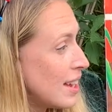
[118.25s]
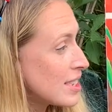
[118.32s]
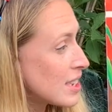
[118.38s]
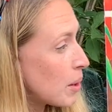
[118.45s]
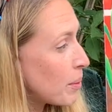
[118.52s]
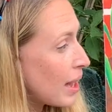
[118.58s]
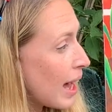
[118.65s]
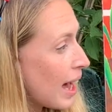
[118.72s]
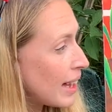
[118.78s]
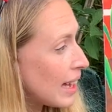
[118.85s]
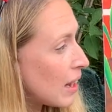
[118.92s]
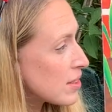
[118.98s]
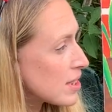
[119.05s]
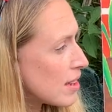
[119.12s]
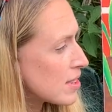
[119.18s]
so we hang
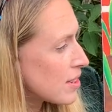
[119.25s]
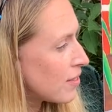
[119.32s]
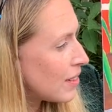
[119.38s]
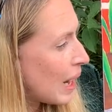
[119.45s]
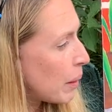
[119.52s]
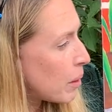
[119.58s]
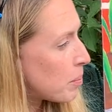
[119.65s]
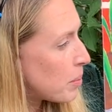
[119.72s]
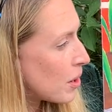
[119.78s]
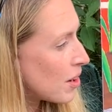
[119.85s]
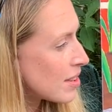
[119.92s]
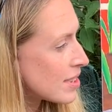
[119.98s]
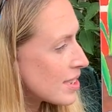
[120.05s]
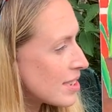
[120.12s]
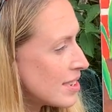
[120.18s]
out under flower
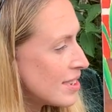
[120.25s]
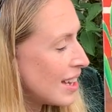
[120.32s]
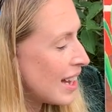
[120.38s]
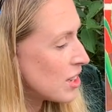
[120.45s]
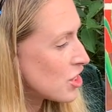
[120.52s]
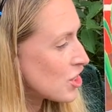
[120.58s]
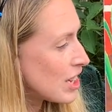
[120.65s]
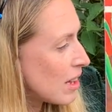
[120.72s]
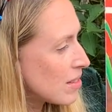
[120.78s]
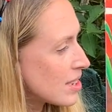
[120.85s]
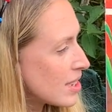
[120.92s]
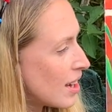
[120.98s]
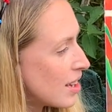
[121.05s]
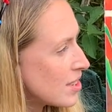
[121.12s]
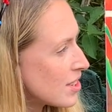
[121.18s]
pots and
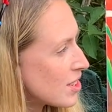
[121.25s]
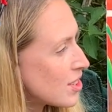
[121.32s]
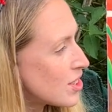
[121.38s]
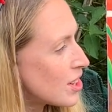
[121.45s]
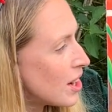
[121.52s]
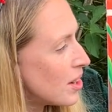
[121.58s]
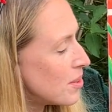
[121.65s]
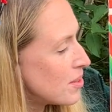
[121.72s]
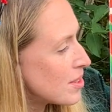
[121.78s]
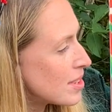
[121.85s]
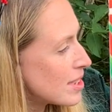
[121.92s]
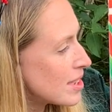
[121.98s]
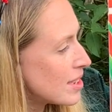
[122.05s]
shelter under stones.